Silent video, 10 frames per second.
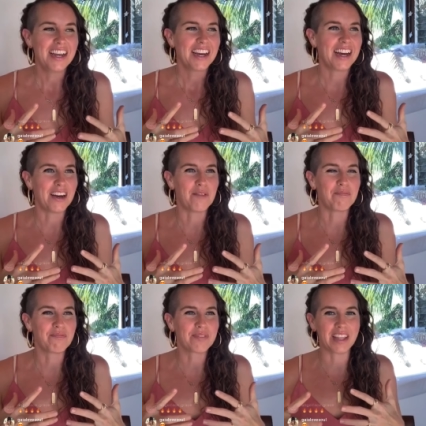
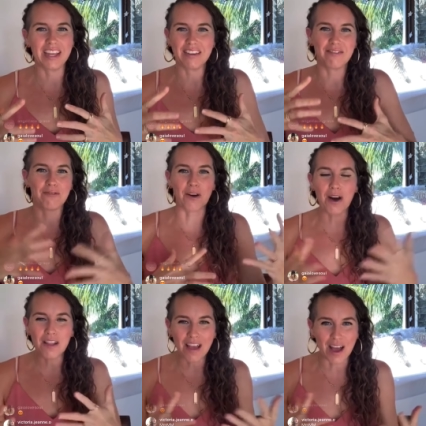um, like
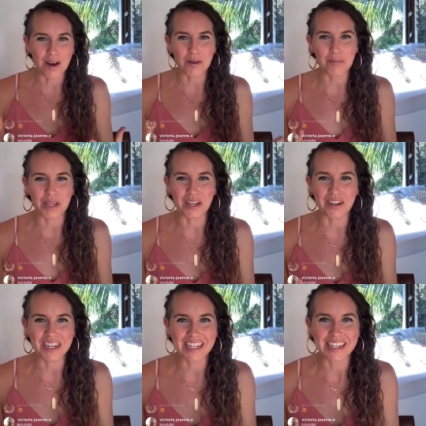fallout
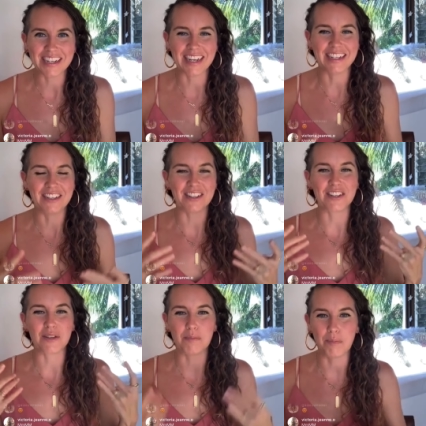period and just to
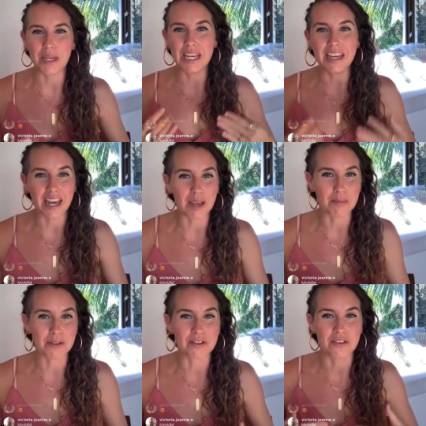be
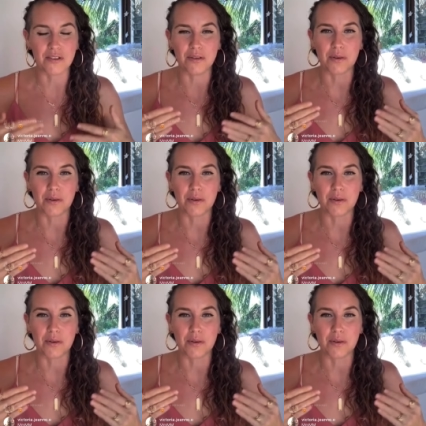able to